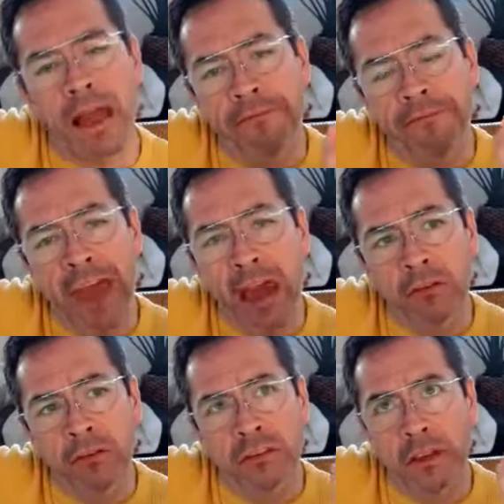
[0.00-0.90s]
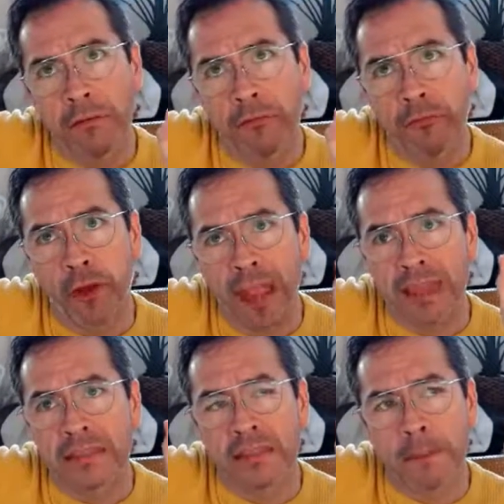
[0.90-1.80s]
I found a
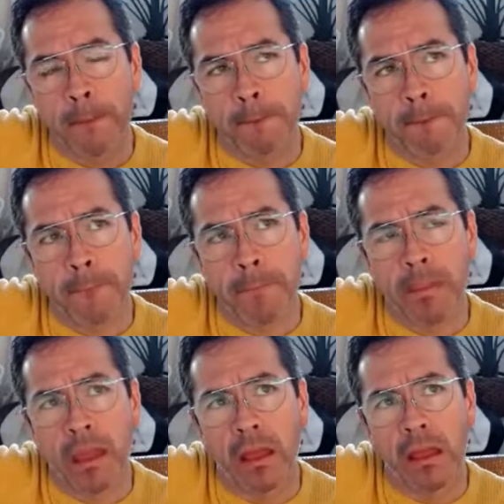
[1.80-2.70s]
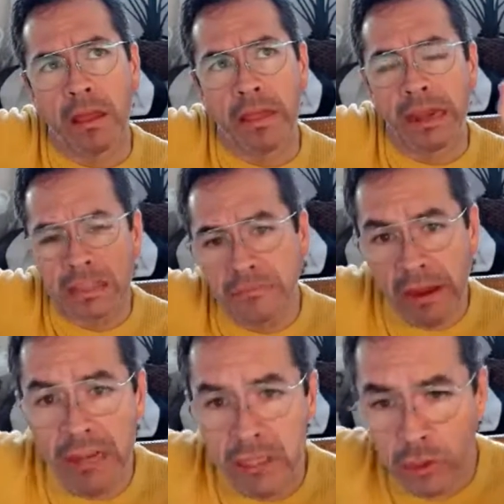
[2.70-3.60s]
phrase that is
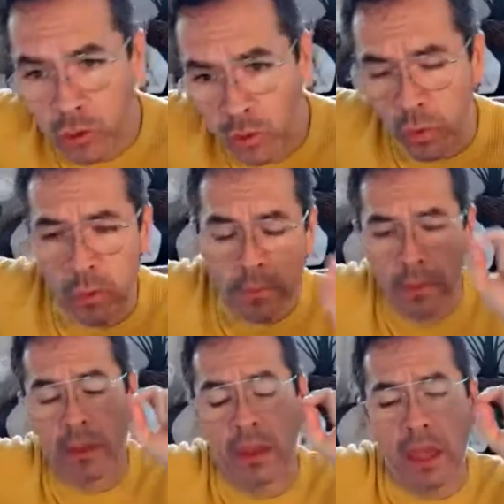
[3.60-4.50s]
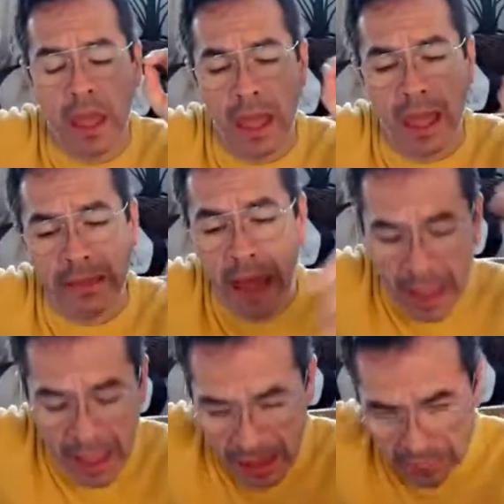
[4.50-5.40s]
very true. And
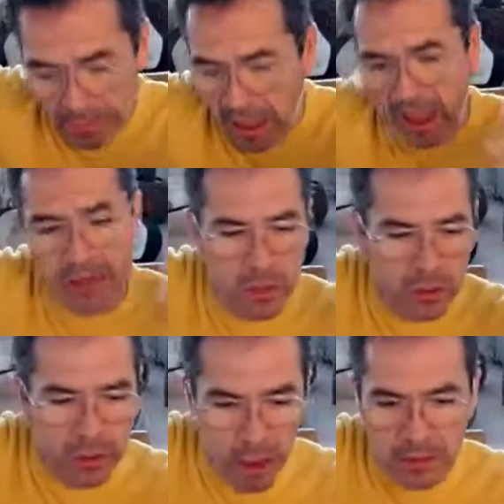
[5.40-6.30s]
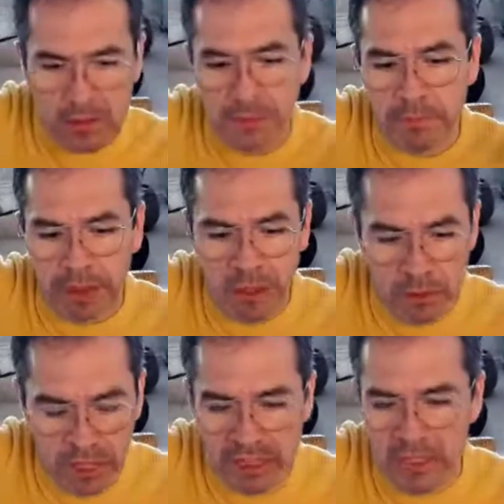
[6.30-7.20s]
I knew the concept, I
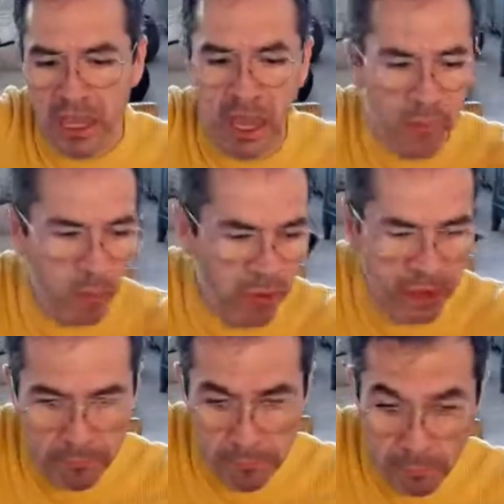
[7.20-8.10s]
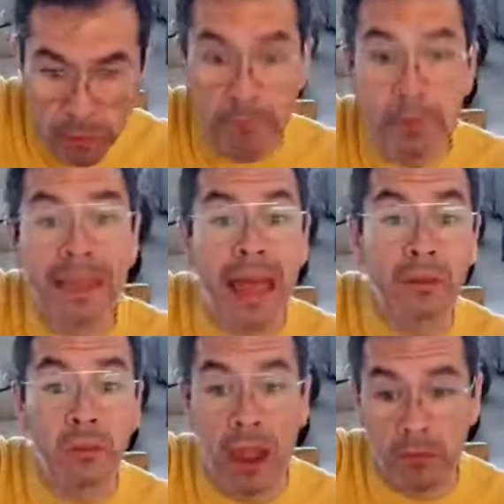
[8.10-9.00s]
knew the idea, we
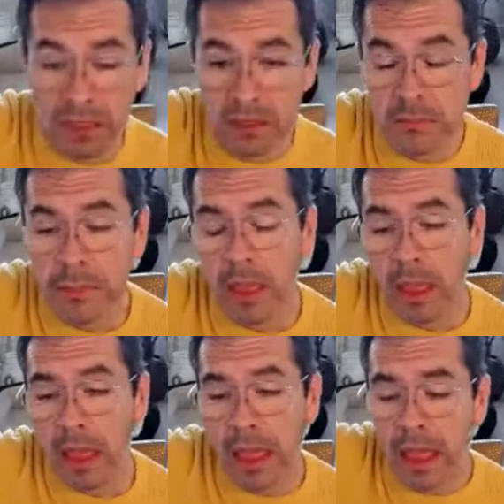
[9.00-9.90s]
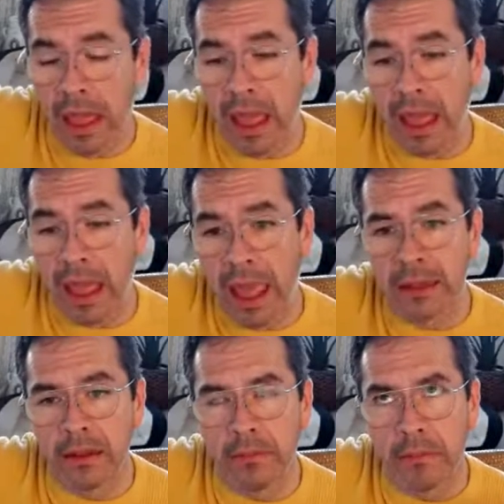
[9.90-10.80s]
plan around it.
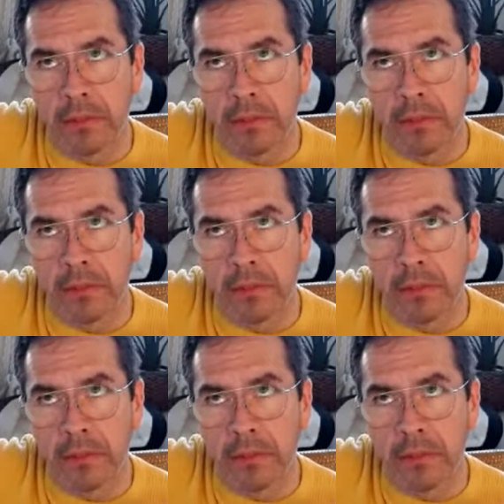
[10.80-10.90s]
And